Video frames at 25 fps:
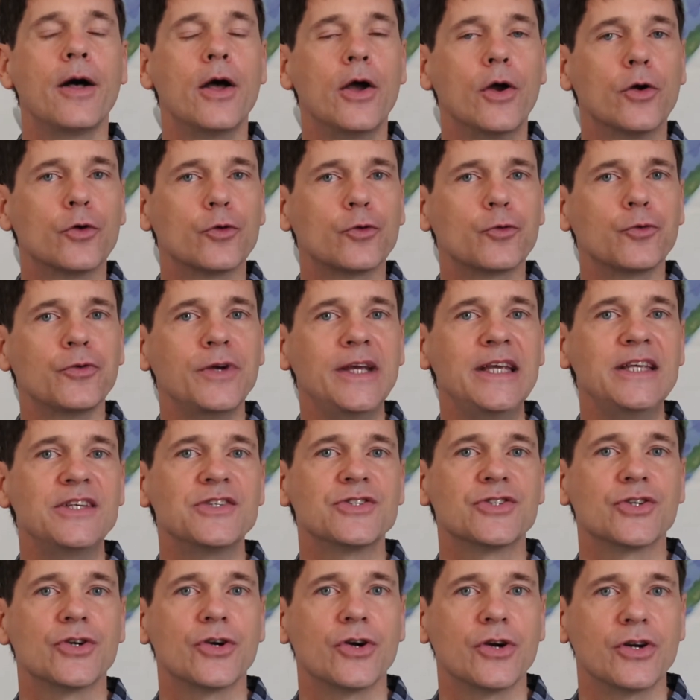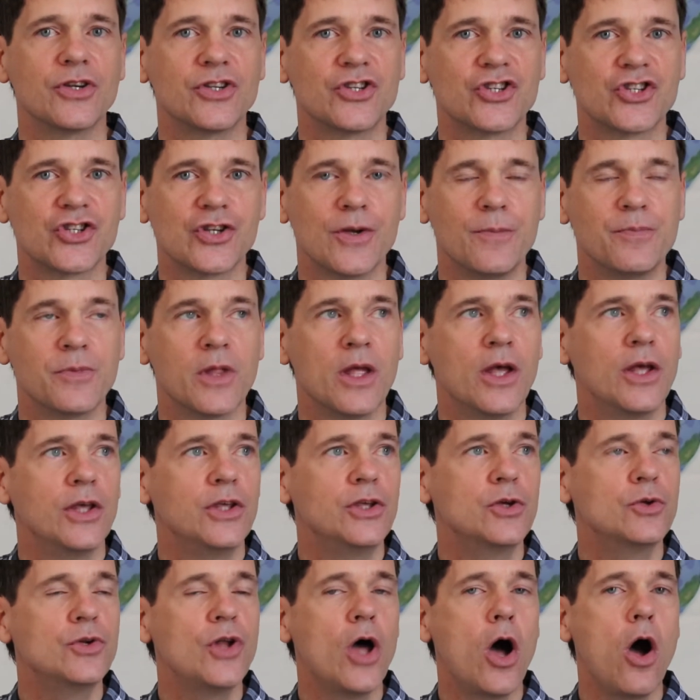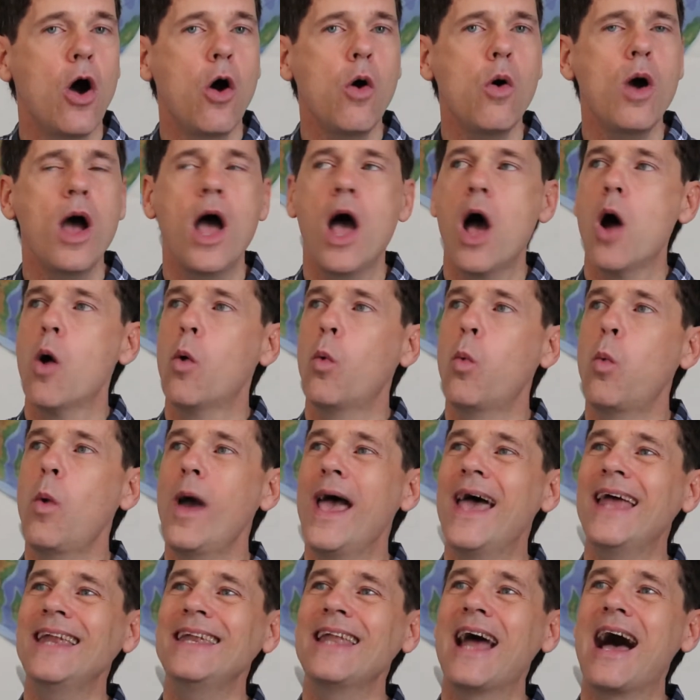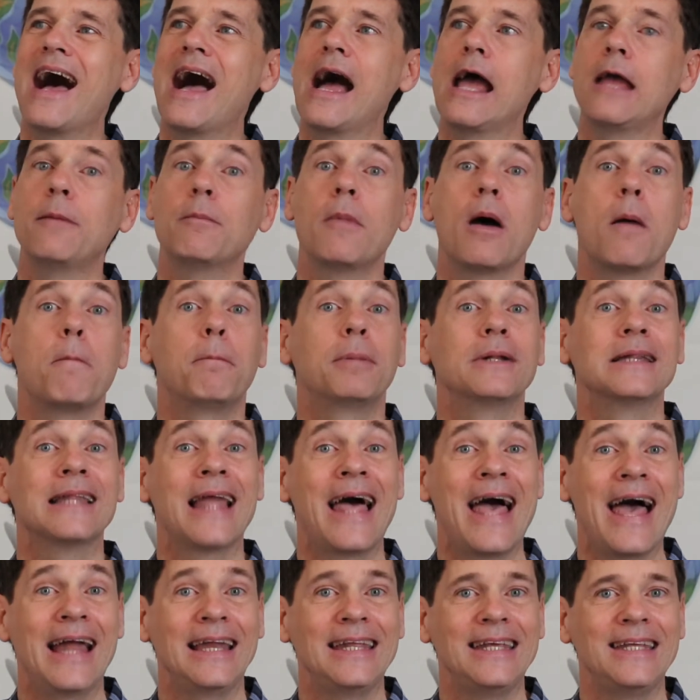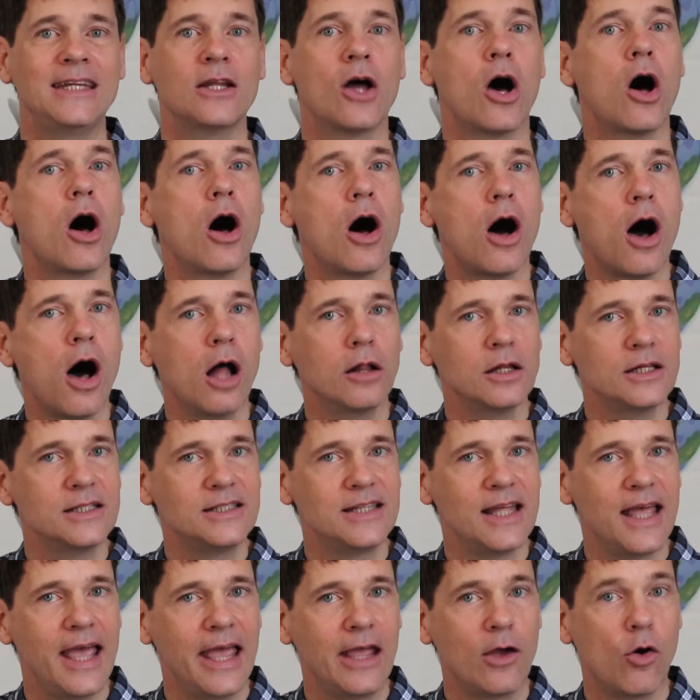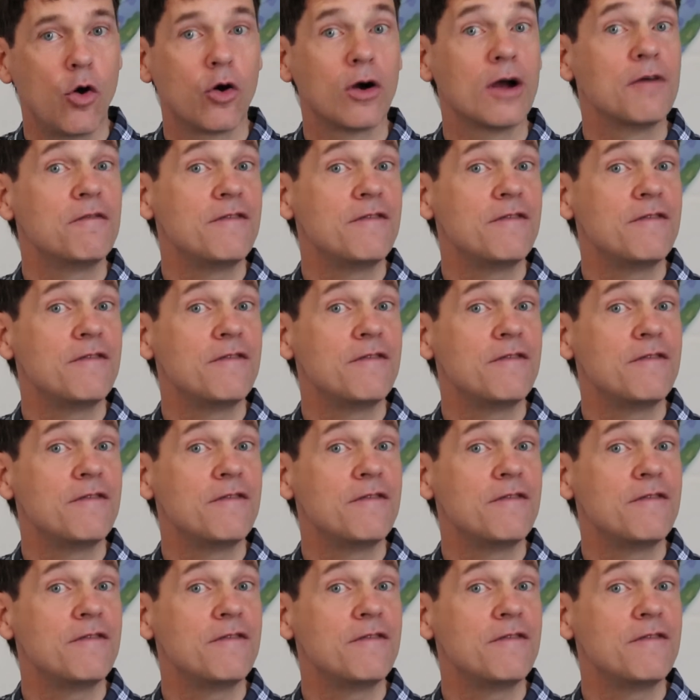Research. You know, when I'm planning a holiday or a